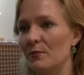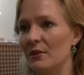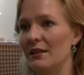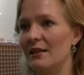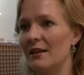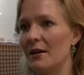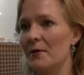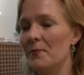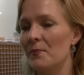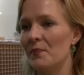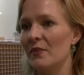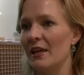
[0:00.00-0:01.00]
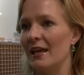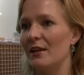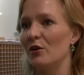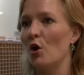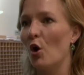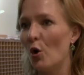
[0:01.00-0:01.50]
media and
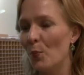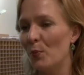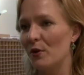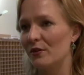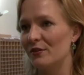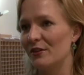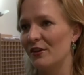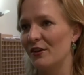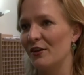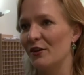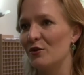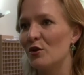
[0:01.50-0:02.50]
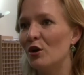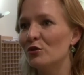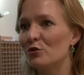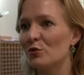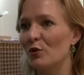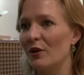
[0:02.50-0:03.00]
an open
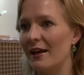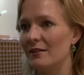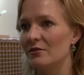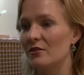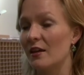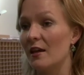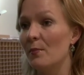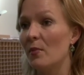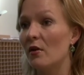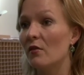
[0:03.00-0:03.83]
cultural landscape are